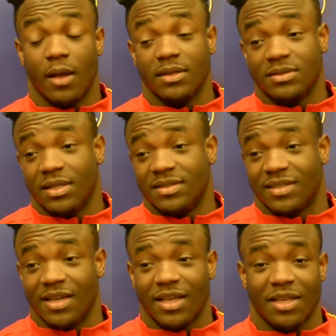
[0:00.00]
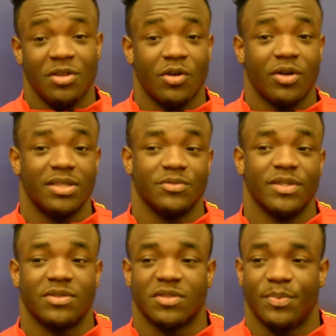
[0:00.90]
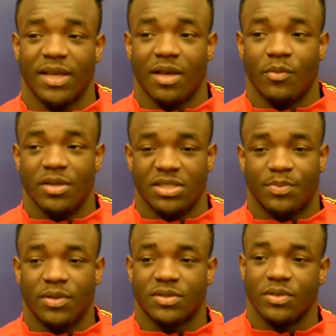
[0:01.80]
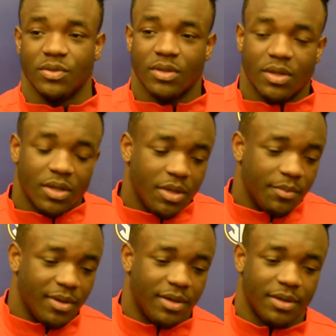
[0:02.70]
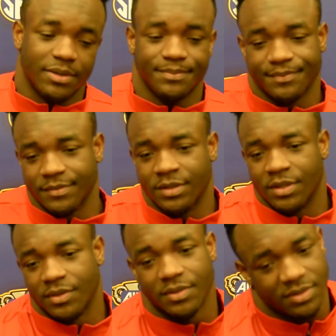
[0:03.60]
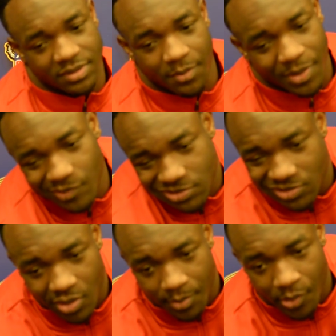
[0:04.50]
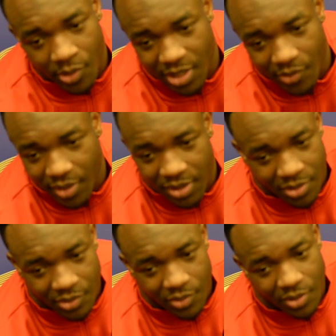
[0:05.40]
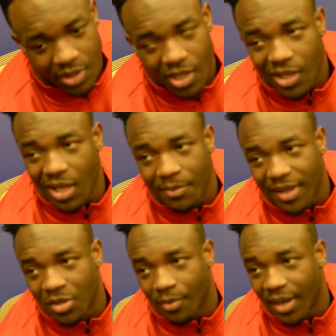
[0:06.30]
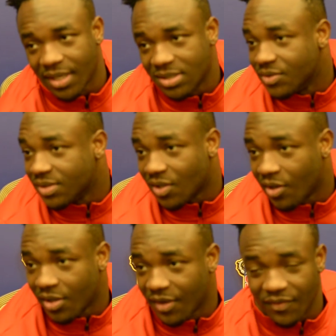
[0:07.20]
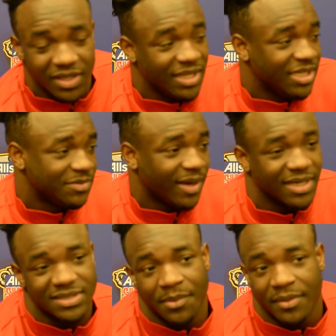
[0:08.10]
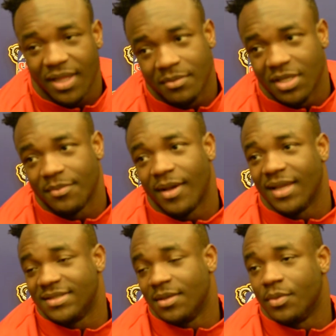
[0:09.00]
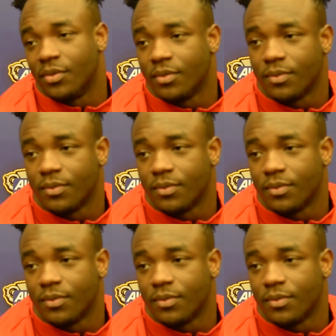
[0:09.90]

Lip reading: It's good, you know, because Rich will speak up when he's supposed to. But, you know, some people just aren't born that way, you know. Can't make nobody into a talker. If he leads by example, let him lead by example.